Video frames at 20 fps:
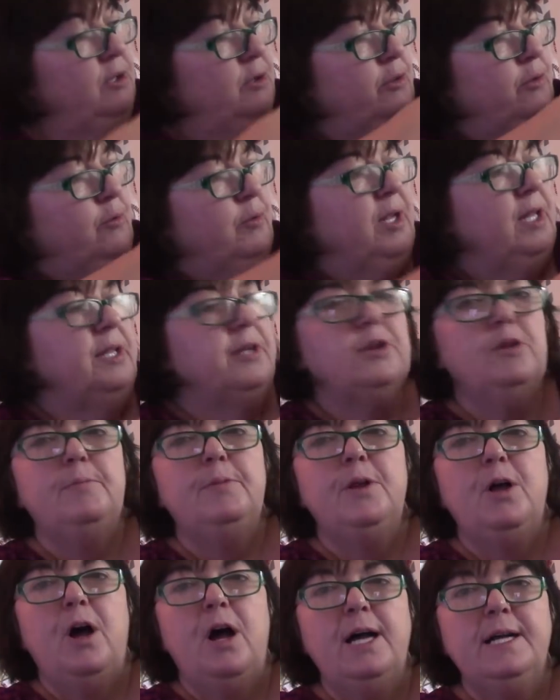three little
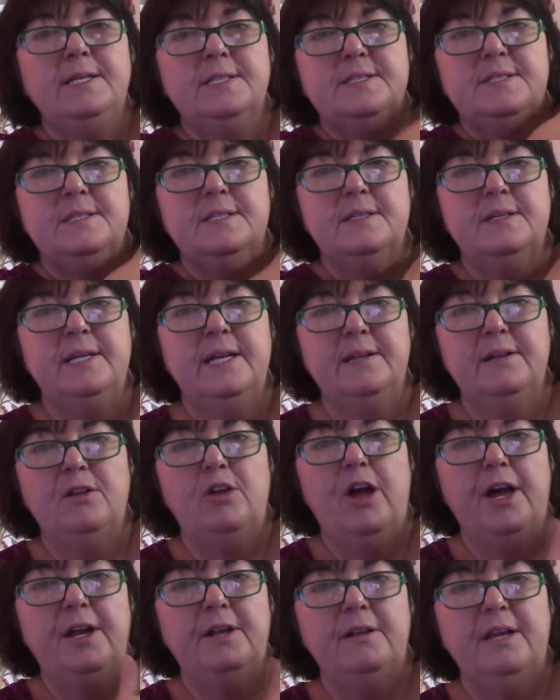blocks and a
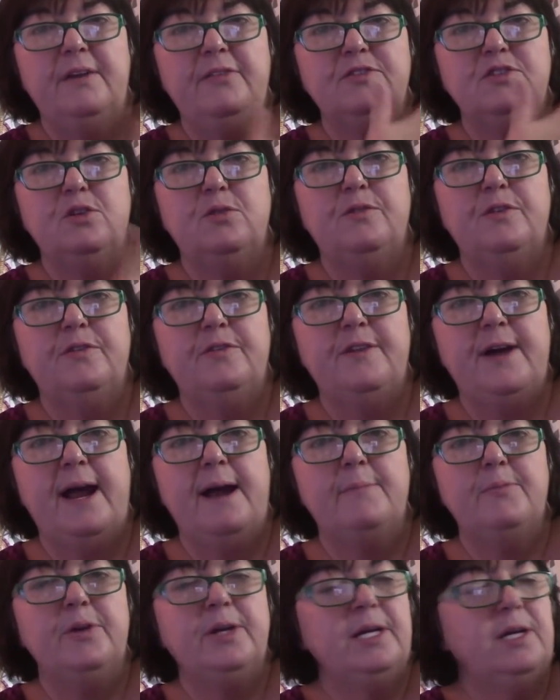lot of leftover
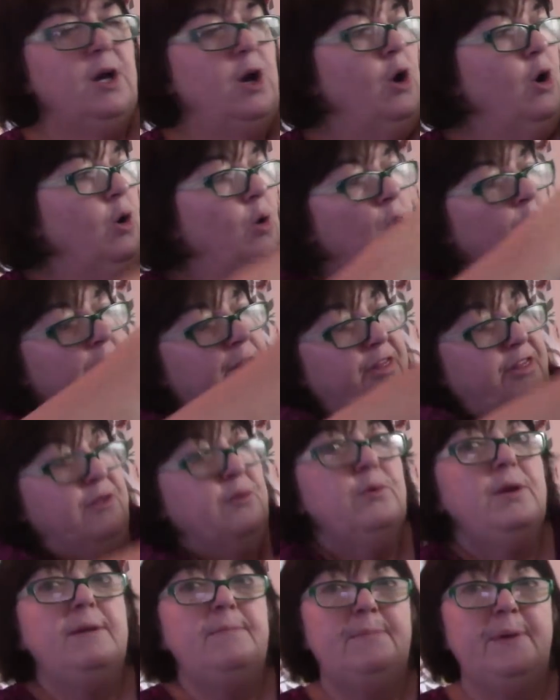fabric, or
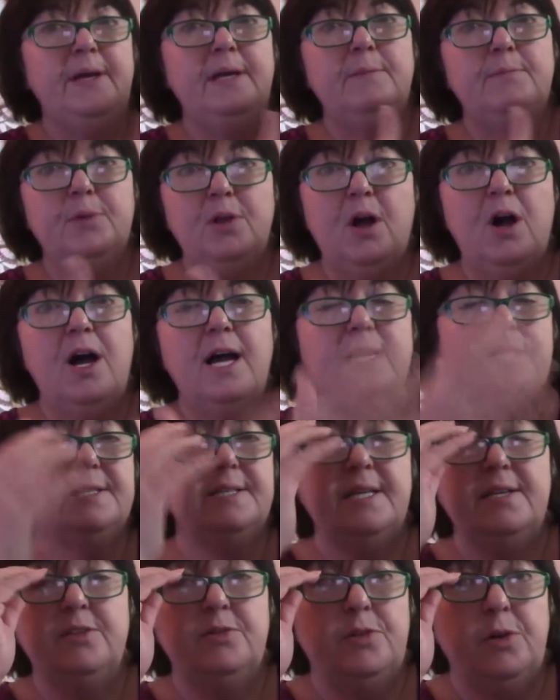three big
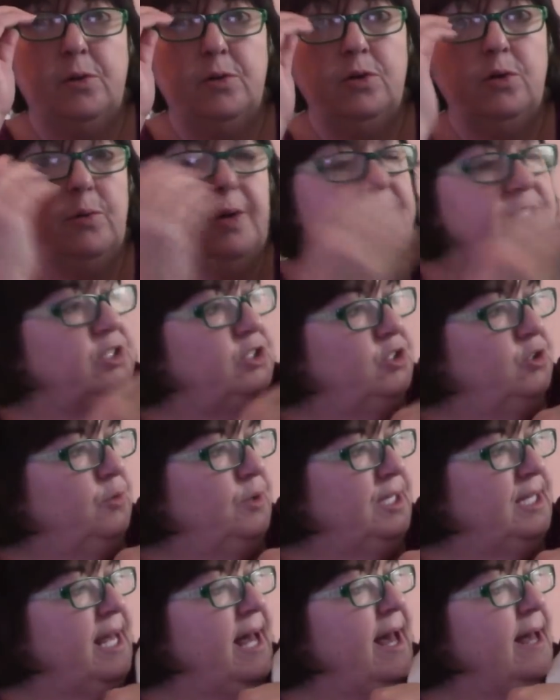blocks and you don't know what to do
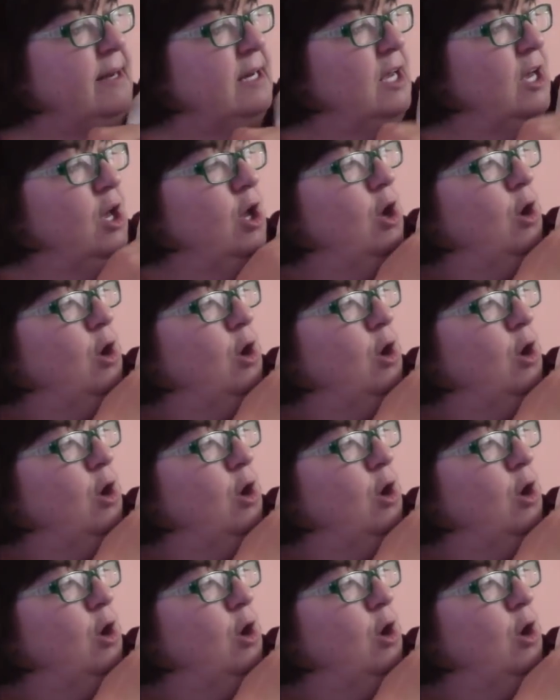with that.